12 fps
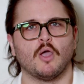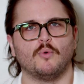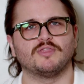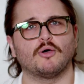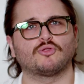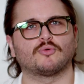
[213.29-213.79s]

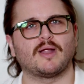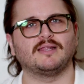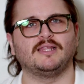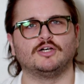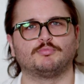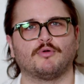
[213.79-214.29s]
Without the right
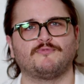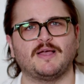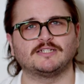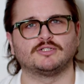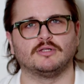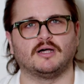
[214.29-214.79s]
legal
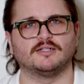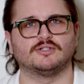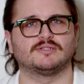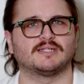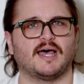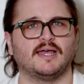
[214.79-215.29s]
professional on your
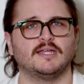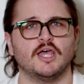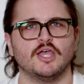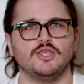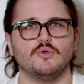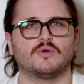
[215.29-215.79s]
side,
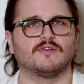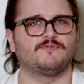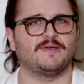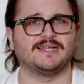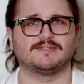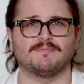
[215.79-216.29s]
you could
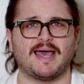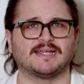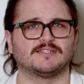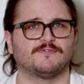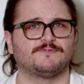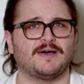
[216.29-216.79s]
face
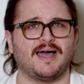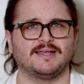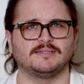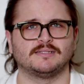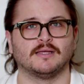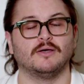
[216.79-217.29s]
massive
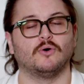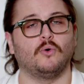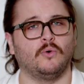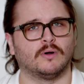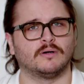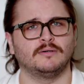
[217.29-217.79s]
fines
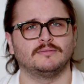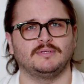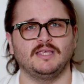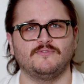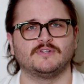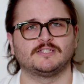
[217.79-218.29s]
or
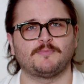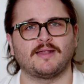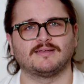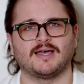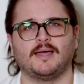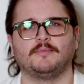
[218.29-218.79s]
even spend
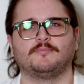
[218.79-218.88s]
time in